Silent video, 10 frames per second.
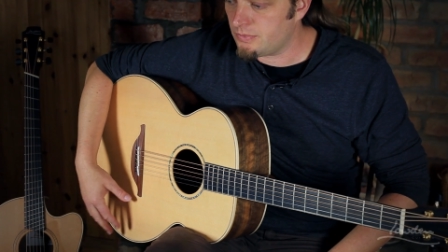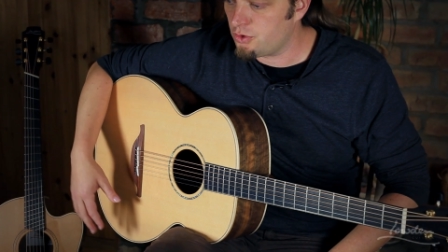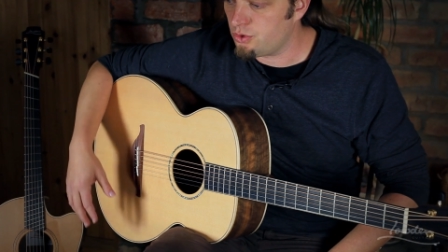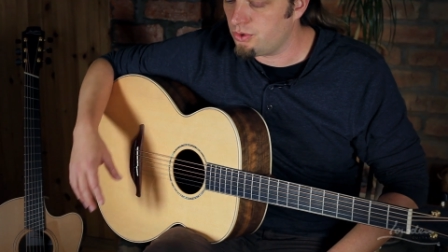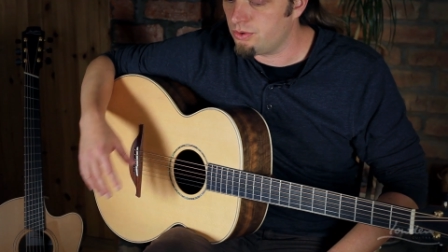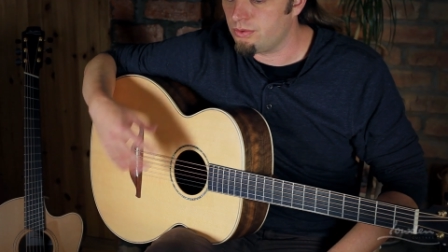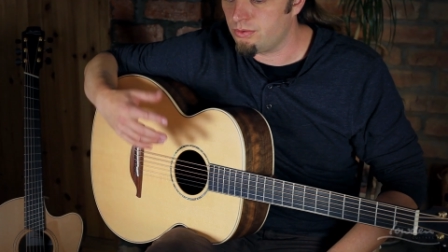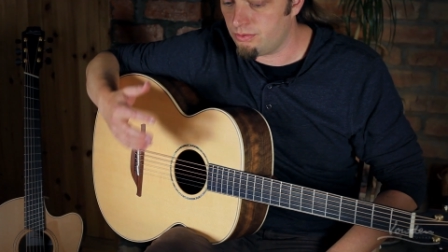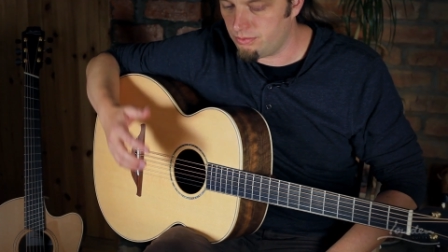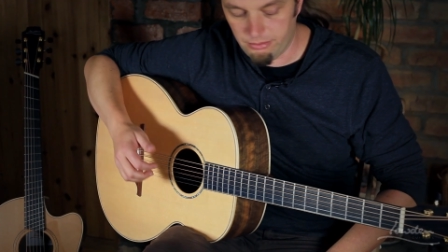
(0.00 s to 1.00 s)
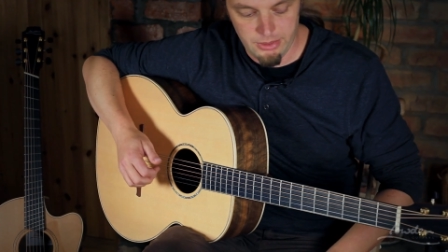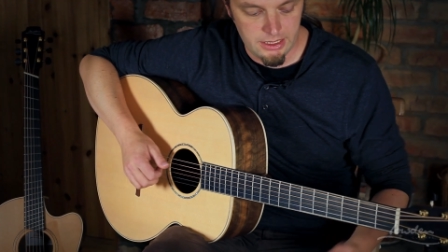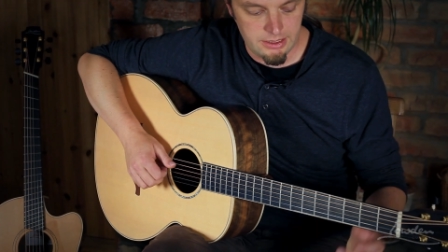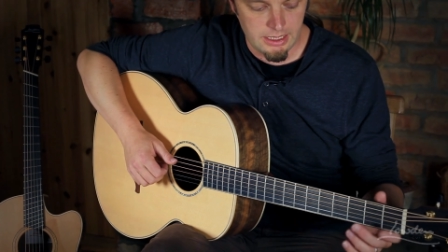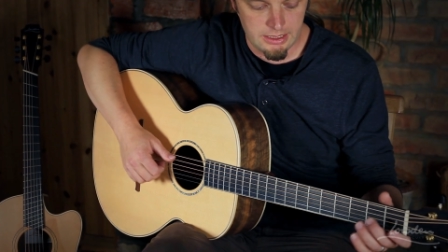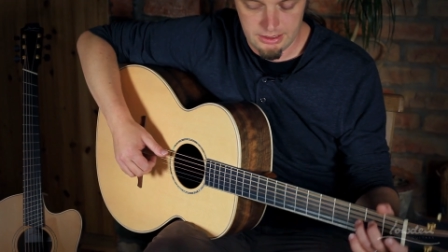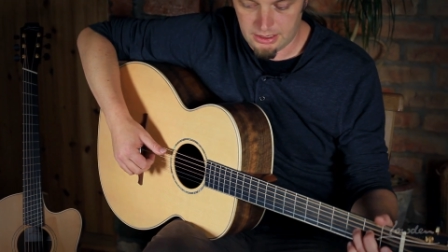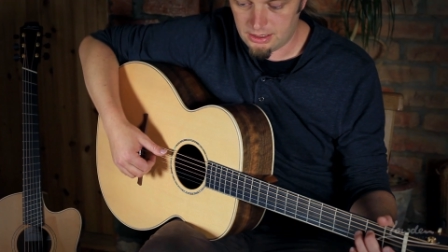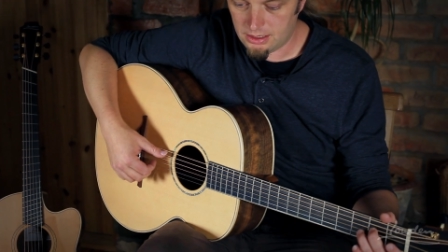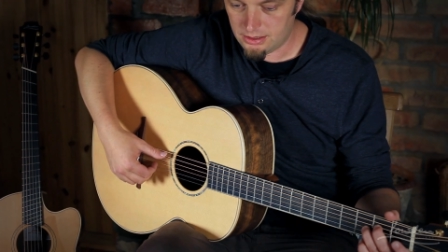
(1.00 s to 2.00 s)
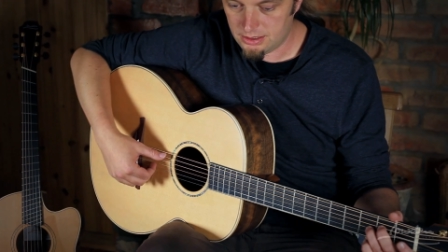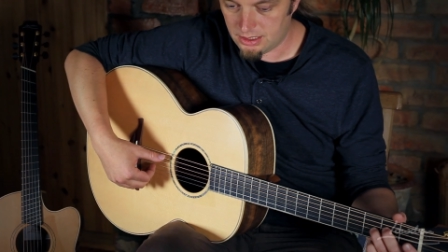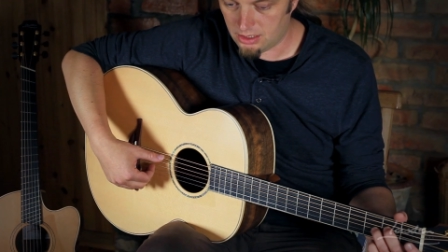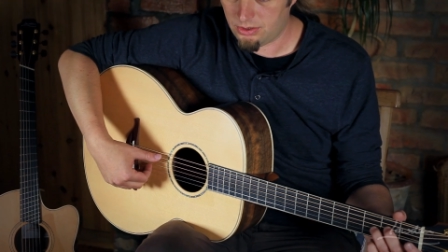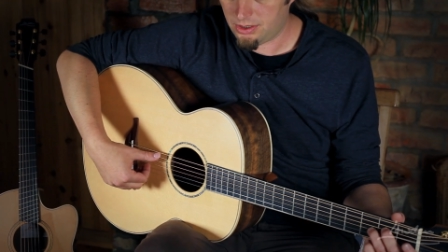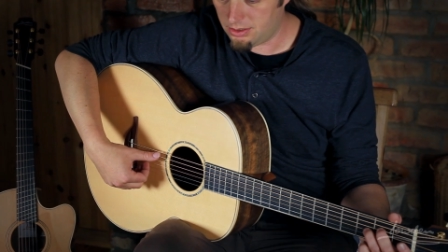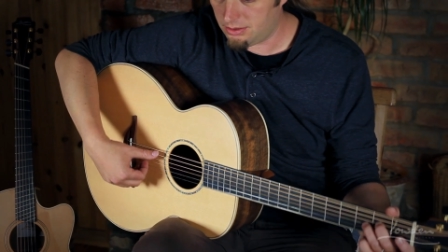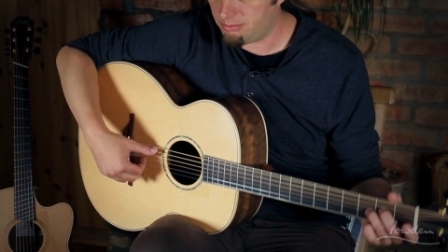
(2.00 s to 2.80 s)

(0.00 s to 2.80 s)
to make that guitar sound good,